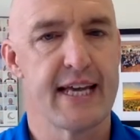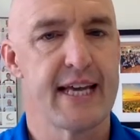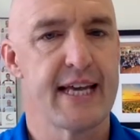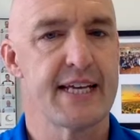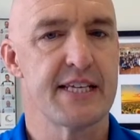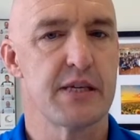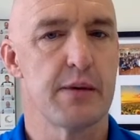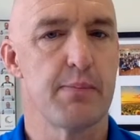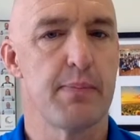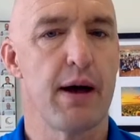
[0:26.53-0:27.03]

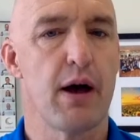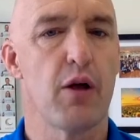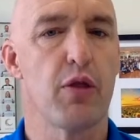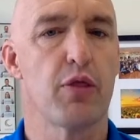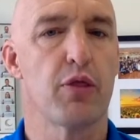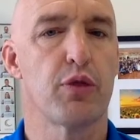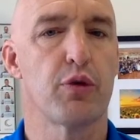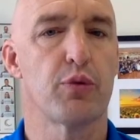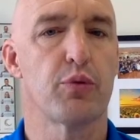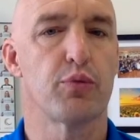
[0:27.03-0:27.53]
is
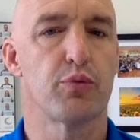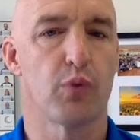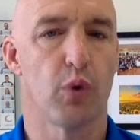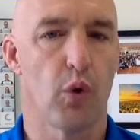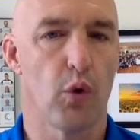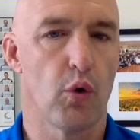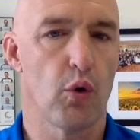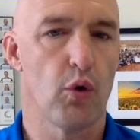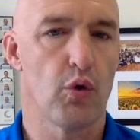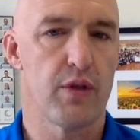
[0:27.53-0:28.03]
about the
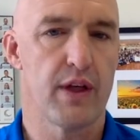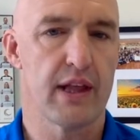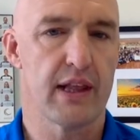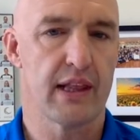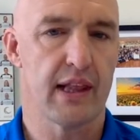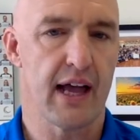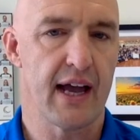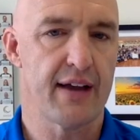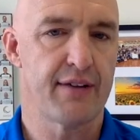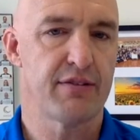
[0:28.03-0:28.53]
role that
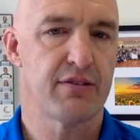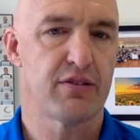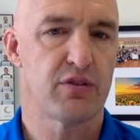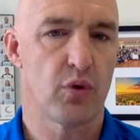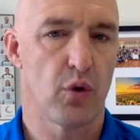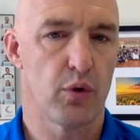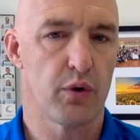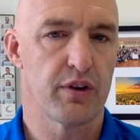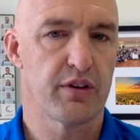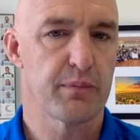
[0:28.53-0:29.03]
life
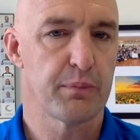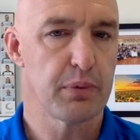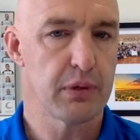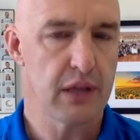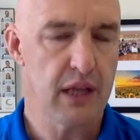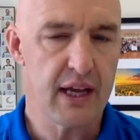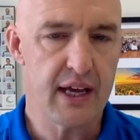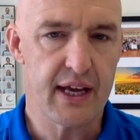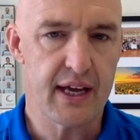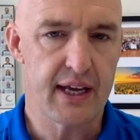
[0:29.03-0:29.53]
stories
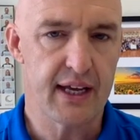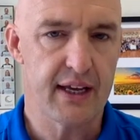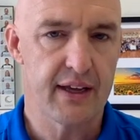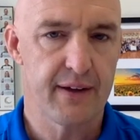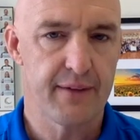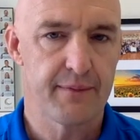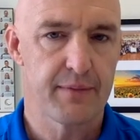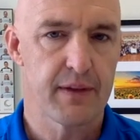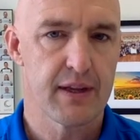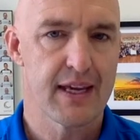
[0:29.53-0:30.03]
play
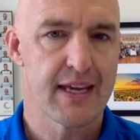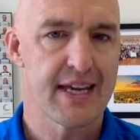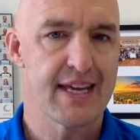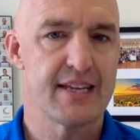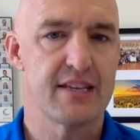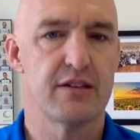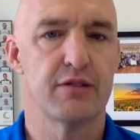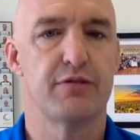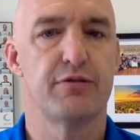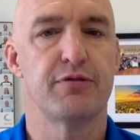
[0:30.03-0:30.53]

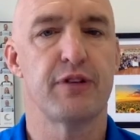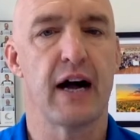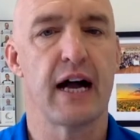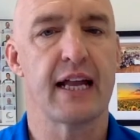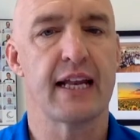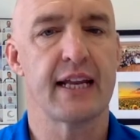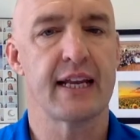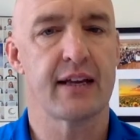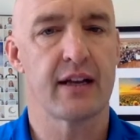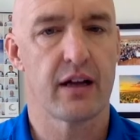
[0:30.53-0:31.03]
in
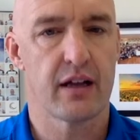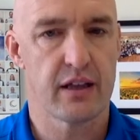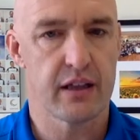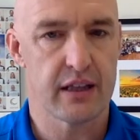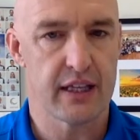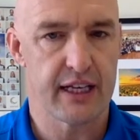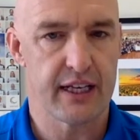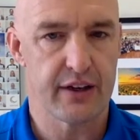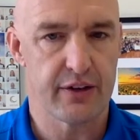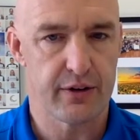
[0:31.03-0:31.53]
defining a
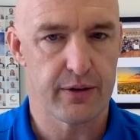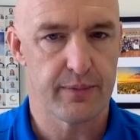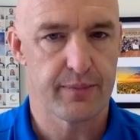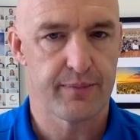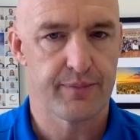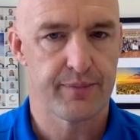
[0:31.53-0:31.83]
leader.